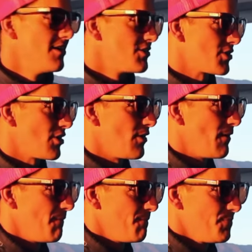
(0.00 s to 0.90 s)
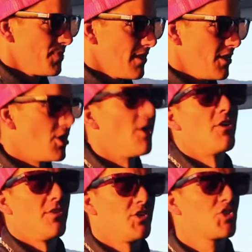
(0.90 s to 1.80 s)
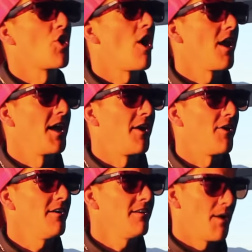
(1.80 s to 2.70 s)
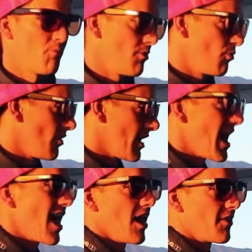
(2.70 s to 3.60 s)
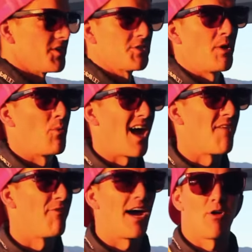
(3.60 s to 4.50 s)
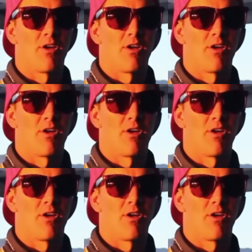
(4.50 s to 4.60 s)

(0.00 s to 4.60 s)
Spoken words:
So, you know, there's trial and error, and with a car like this, I mean, we unveiled